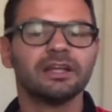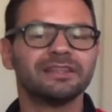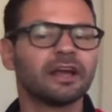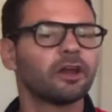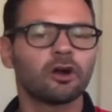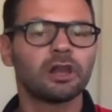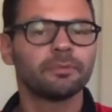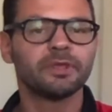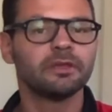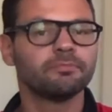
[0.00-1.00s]
They're not gonna
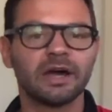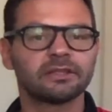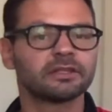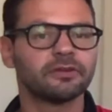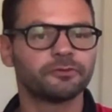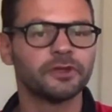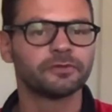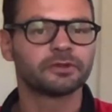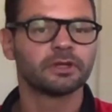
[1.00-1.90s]
be better than 5th.